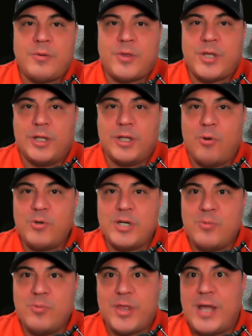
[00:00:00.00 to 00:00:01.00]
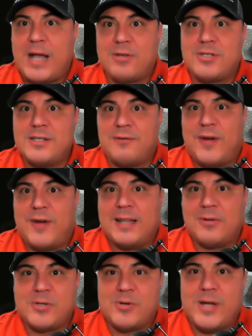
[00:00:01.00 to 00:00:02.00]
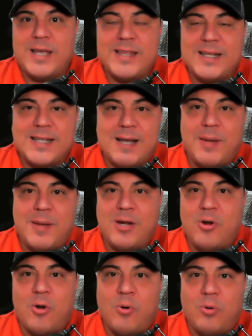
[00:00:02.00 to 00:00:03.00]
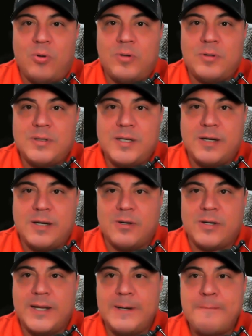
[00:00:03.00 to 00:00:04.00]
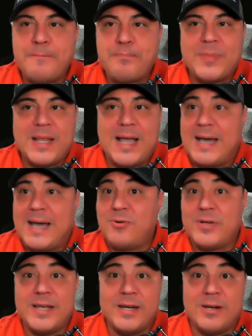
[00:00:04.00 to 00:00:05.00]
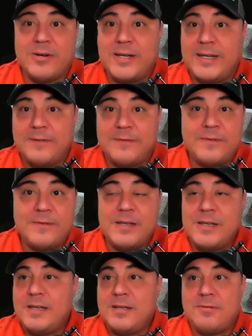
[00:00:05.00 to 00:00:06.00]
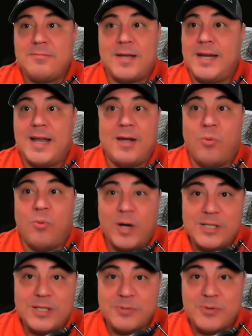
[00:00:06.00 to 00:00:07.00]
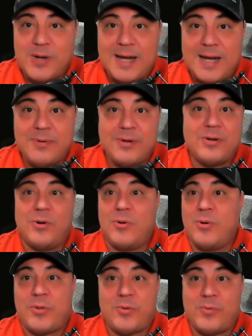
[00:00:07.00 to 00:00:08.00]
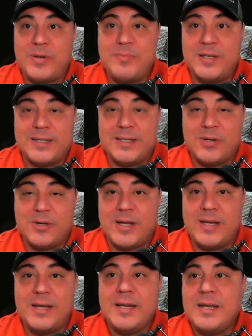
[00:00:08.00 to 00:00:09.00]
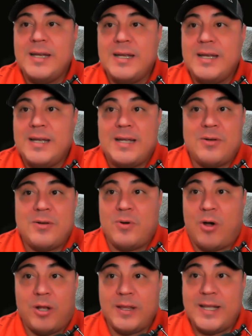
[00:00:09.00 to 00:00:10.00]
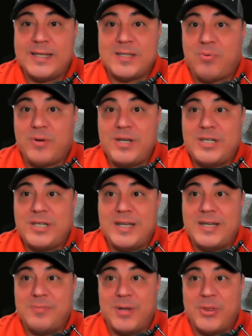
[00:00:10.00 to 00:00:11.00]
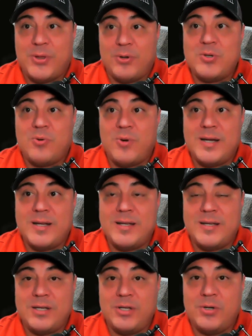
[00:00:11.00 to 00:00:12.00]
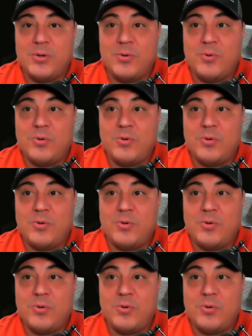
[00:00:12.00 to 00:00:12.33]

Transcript: theologian with thousands of followers. Okay, that's not my goal here. Okay, I don't care if I got one subscriber or 3 million, okay? All that's appreciated, but those who want to, you know,